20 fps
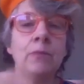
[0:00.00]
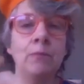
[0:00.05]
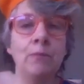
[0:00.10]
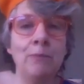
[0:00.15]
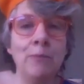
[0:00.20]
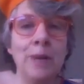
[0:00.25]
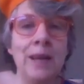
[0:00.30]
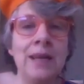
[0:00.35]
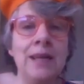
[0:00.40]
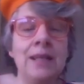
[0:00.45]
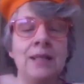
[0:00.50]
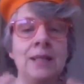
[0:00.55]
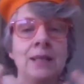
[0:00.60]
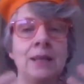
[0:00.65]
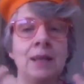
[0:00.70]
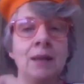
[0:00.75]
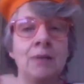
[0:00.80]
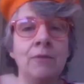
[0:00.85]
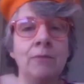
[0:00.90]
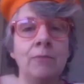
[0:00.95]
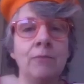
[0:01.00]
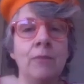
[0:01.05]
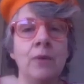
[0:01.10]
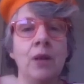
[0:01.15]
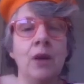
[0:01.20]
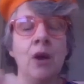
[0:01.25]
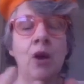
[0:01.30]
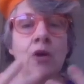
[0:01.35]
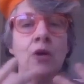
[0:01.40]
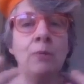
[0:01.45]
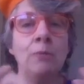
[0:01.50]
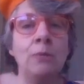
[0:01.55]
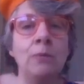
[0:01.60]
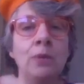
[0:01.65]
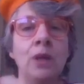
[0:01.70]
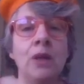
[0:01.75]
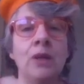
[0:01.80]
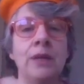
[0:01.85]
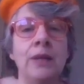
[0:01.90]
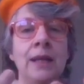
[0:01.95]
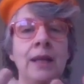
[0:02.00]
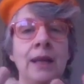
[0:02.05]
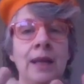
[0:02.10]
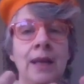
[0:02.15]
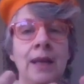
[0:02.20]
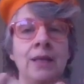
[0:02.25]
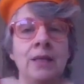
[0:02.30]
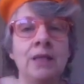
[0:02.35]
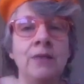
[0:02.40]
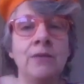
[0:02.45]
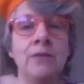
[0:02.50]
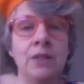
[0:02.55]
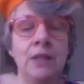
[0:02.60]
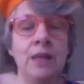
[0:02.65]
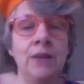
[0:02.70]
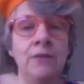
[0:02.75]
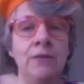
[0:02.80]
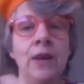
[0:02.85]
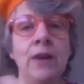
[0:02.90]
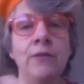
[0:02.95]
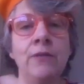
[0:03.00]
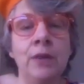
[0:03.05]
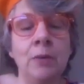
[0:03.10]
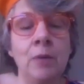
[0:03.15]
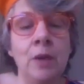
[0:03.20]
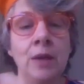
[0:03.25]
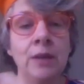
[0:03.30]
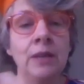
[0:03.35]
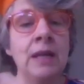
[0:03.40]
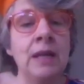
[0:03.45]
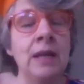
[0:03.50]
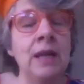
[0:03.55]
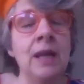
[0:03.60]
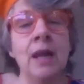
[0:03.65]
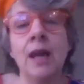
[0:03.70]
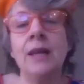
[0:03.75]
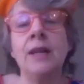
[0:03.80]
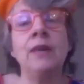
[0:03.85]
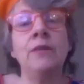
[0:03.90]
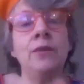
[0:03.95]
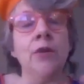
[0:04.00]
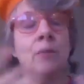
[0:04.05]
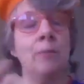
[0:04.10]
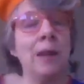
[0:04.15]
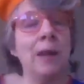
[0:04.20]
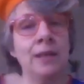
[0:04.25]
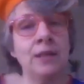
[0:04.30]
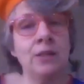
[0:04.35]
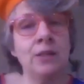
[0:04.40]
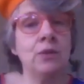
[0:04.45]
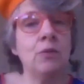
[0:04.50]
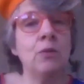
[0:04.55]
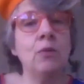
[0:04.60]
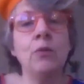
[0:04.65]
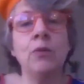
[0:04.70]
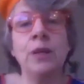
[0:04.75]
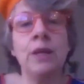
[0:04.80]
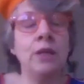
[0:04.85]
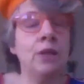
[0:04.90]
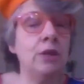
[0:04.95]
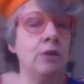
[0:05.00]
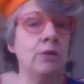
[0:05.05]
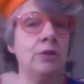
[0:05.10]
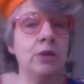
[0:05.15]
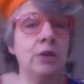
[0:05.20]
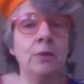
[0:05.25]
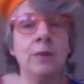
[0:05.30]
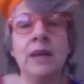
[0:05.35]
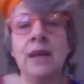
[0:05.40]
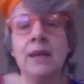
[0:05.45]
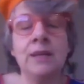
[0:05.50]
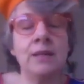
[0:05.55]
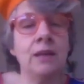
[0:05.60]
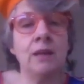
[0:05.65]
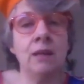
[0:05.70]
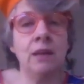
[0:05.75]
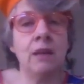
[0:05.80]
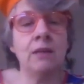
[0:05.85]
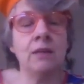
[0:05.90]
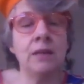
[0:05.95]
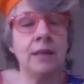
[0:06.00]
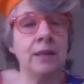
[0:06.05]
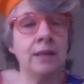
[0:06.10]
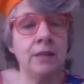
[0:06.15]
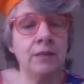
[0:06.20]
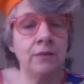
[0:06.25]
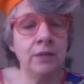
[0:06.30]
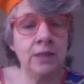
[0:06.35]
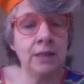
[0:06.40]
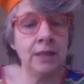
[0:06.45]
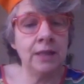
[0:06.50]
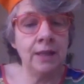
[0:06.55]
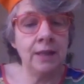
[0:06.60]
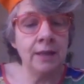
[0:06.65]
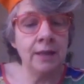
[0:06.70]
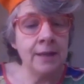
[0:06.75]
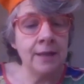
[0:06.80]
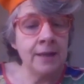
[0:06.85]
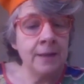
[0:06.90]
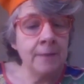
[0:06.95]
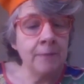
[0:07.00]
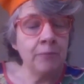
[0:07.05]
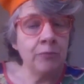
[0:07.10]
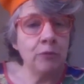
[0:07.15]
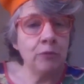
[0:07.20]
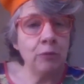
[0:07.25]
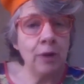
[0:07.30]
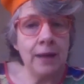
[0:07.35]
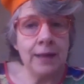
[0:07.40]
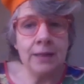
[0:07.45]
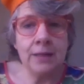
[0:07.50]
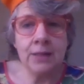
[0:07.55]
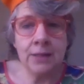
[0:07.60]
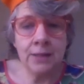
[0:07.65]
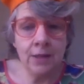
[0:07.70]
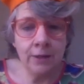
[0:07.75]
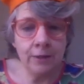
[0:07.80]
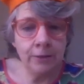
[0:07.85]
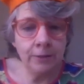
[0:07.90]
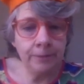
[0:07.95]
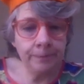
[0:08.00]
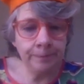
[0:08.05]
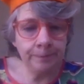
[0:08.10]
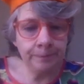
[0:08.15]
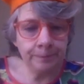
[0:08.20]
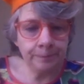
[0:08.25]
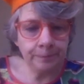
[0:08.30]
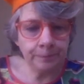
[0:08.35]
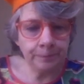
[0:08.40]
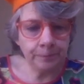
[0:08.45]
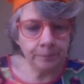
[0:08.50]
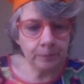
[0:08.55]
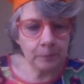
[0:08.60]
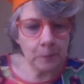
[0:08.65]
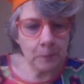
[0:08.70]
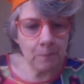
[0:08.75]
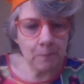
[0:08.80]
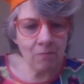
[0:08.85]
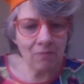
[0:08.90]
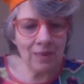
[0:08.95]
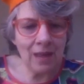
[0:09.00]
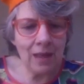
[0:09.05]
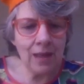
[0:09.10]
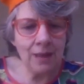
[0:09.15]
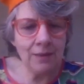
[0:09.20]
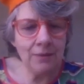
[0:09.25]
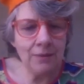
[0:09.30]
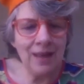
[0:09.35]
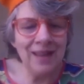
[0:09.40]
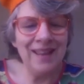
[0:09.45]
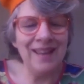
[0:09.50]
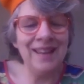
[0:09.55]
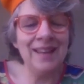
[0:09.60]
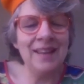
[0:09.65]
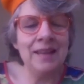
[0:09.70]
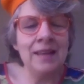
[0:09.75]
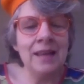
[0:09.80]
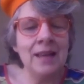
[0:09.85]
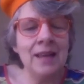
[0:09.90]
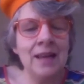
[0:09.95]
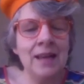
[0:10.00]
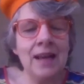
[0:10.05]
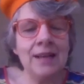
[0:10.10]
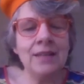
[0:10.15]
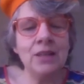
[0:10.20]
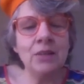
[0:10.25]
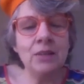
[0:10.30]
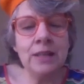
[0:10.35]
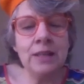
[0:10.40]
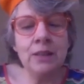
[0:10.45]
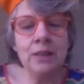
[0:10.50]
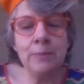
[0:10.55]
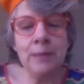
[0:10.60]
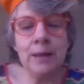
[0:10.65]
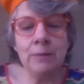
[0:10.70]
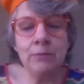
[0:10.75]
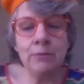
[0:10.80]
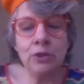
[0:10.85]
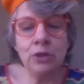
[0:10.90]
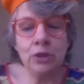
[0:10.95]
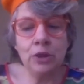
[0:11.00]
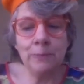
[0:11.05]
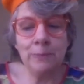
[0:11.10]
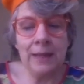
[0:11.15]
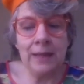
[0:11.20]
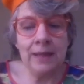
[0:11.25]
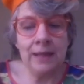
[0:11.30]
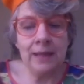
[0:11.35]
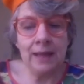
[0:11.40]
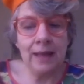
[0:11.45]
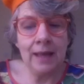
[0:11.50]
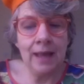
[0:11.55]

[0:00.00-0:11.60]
Make it a home learning activity for everyone. And if you're back in school, then you can do it as a class activity. Right, so I don't seem to be able to speak.